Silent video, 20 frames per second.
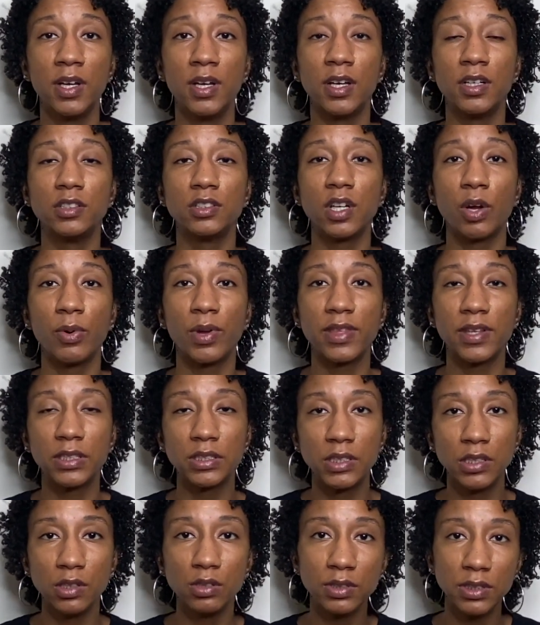And so with
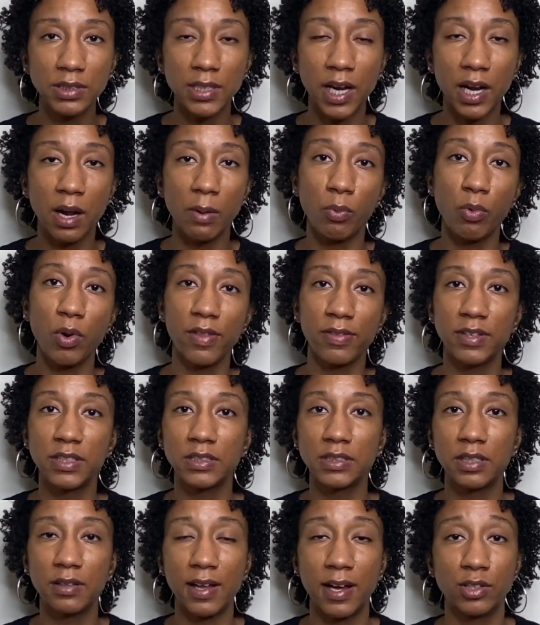this new setup, what this
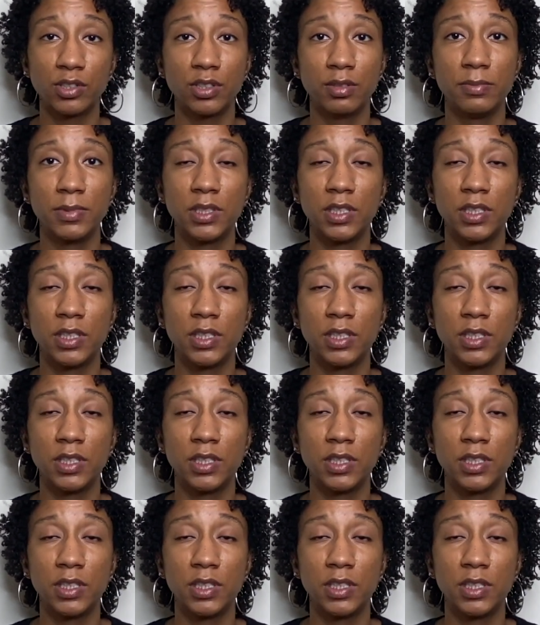allows me